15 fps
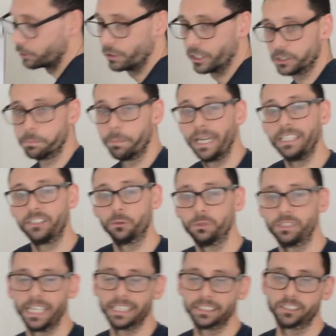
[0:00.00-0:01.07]
those basal
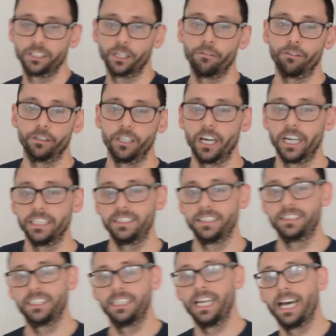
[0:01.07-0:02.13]
tests overnight to
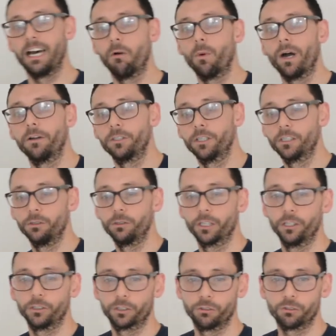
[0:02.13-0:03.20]
see how well your
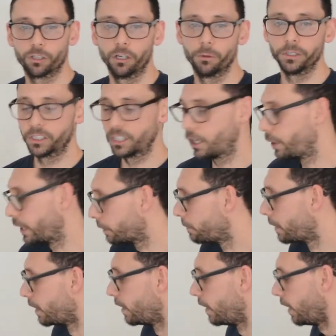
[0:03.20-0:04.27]
glucose control is going.
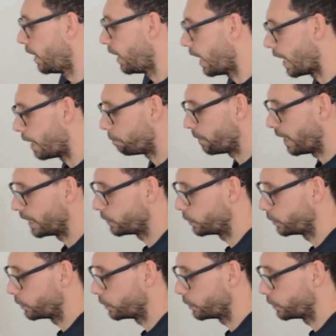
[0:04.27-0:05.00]
Um, and